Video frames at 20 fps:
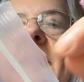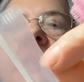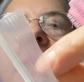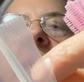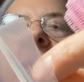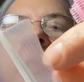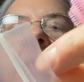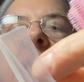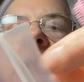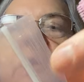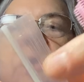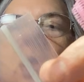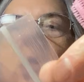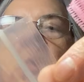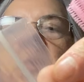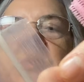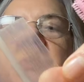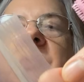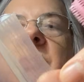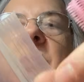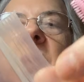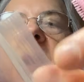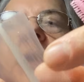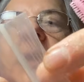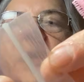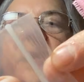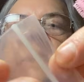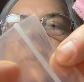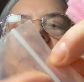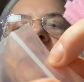And then it also
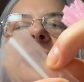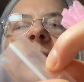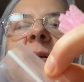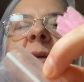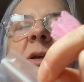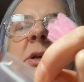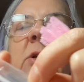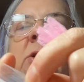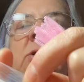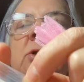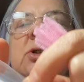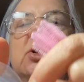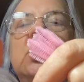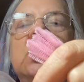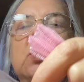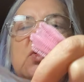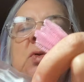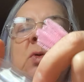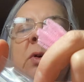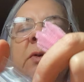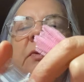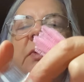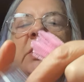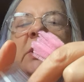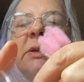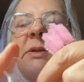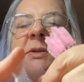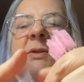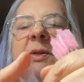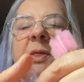has 2 of
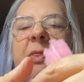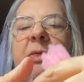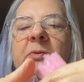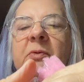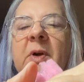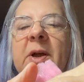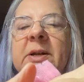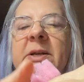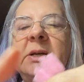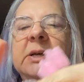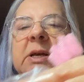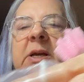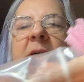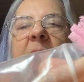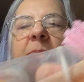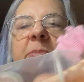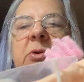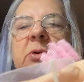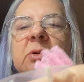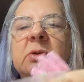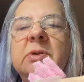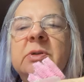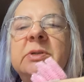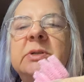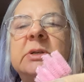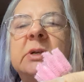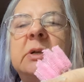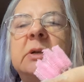these thread keepers.